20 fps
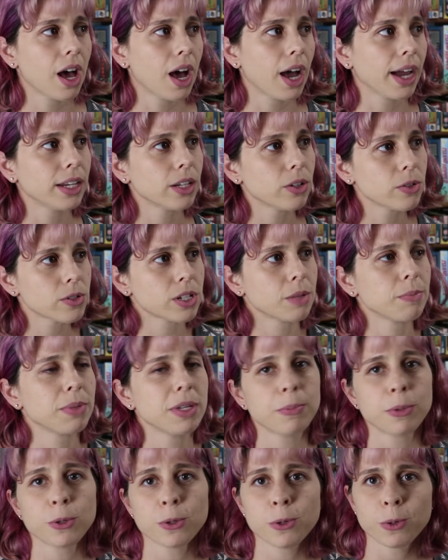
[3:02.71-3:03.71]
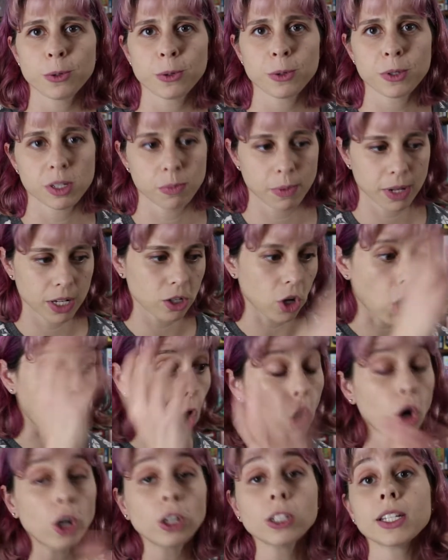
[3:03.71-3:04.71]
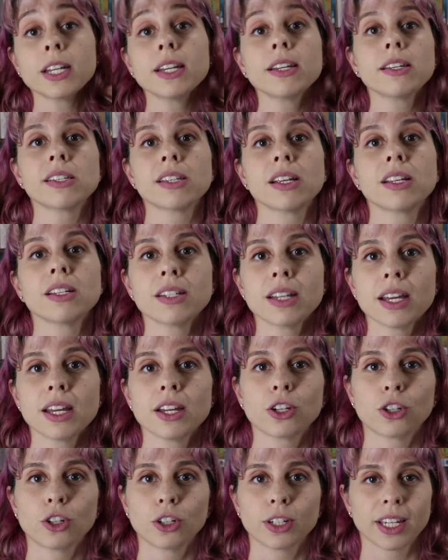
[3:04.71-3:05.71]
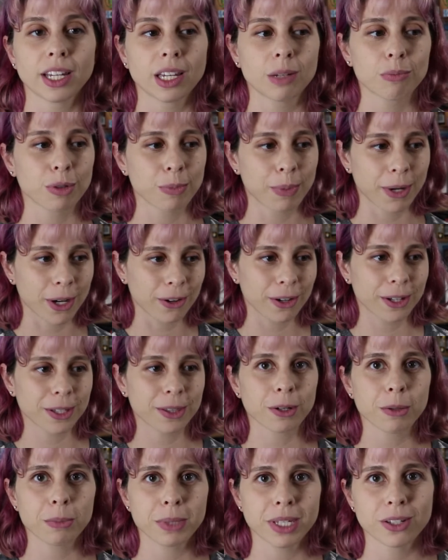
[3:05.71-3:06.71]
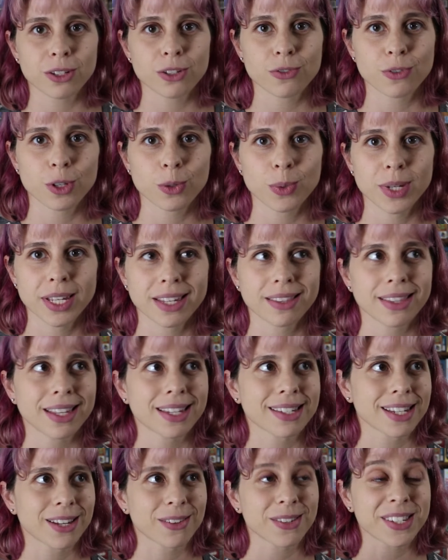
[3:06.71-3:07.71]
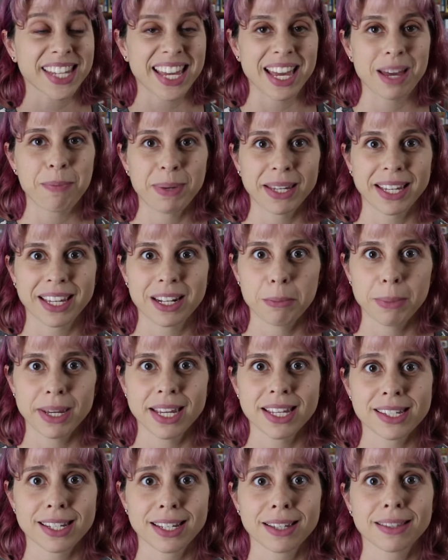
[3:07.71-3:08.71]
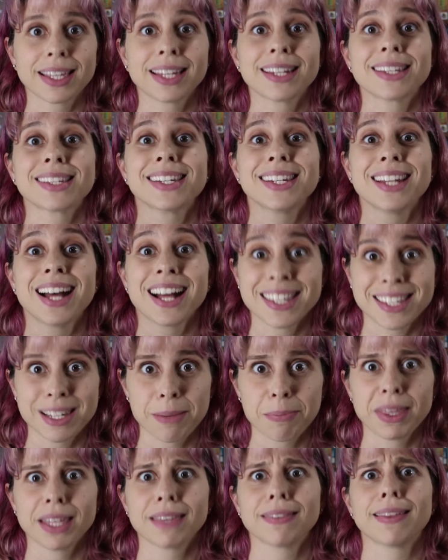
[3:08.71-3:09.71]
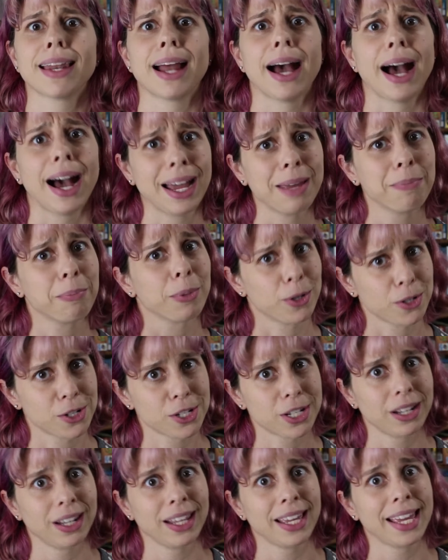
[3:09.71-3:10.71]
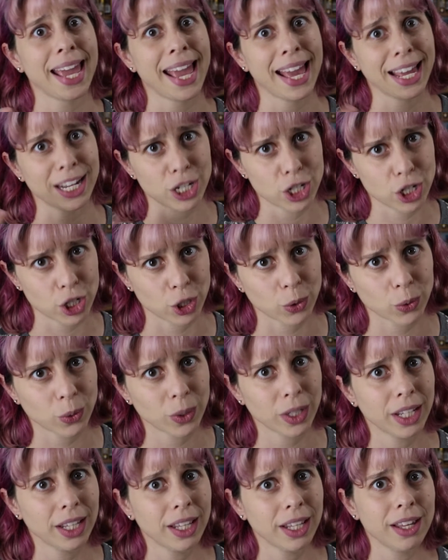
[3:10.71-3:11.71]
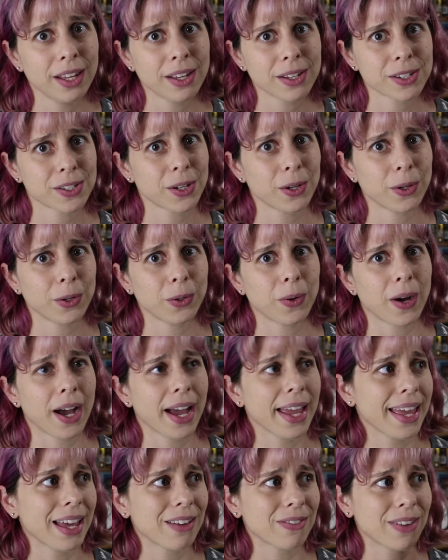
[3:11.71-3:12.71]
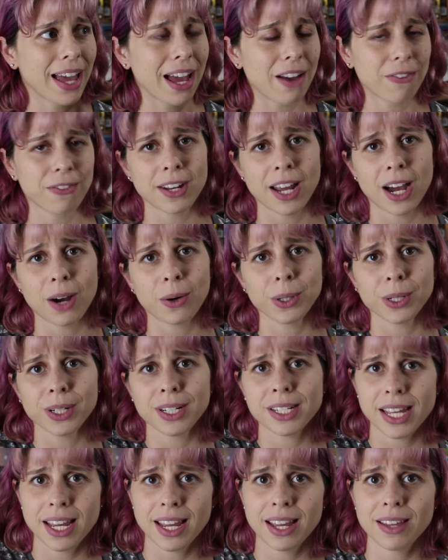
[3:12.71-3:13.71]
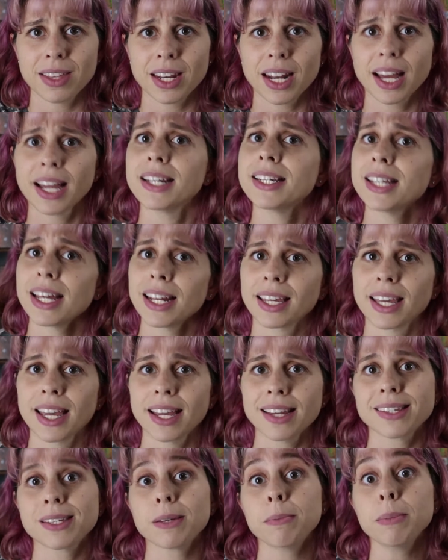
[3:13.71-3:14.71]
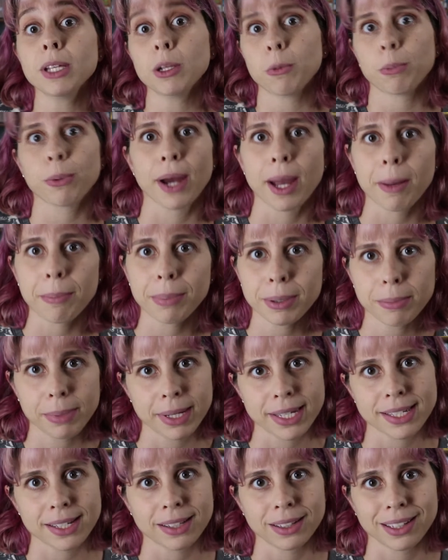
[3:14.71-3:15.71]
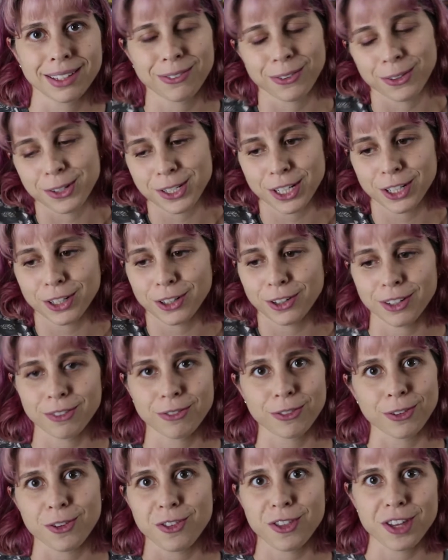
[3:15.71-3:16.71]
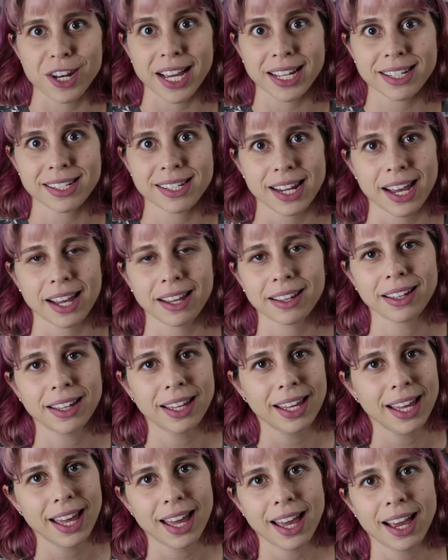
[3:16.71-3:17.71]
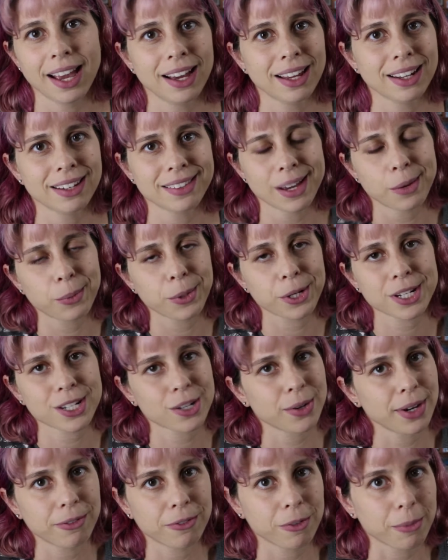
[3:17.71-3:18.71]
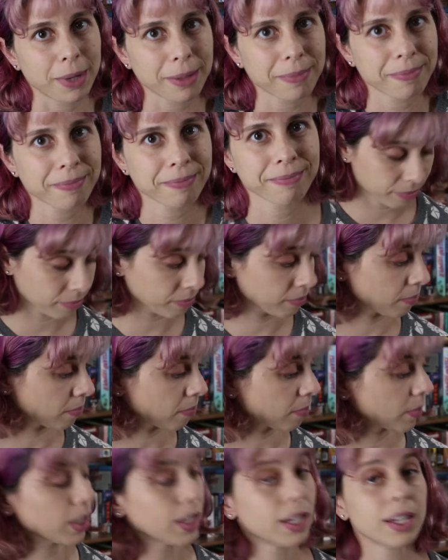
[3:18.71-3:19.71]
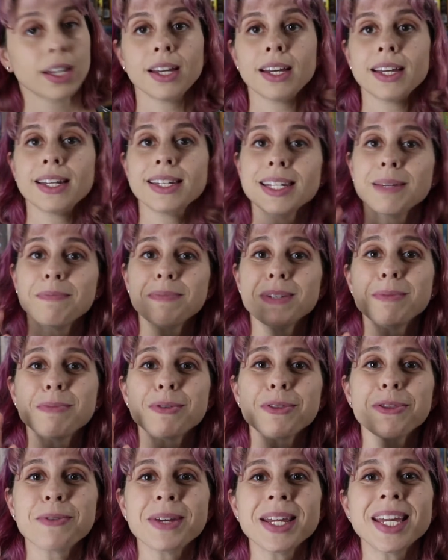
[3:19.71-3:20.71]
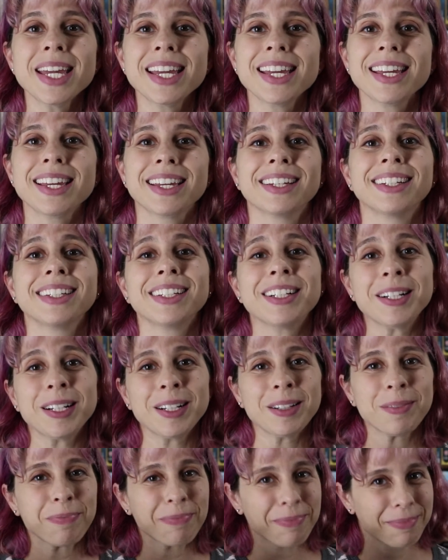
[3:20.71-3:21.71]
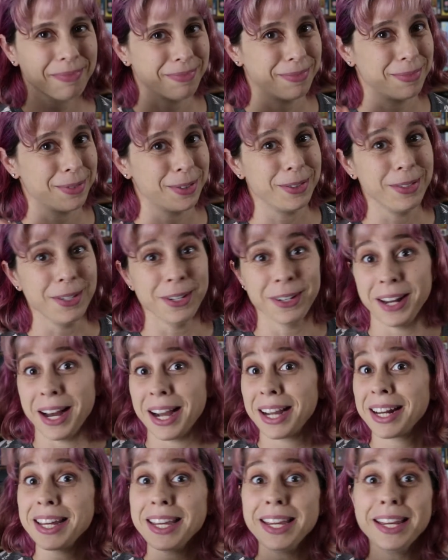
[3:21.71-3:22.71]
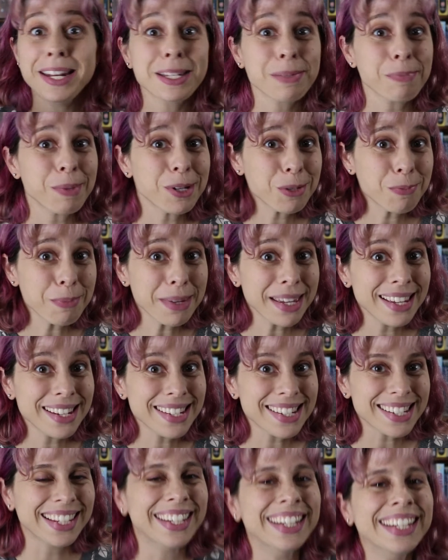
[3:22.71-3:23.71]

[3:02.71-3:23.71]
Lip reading: I know some people spend all day Sunday cooking and preparing their meals for the week, and that sounds epic and amazing. That is not something that I personally can do. So I have half an hour a day that I dedicate to meal prep, basically, for dinner and for the next day. And that works great for me. Tip number 3. You're not gonna eat as much meat.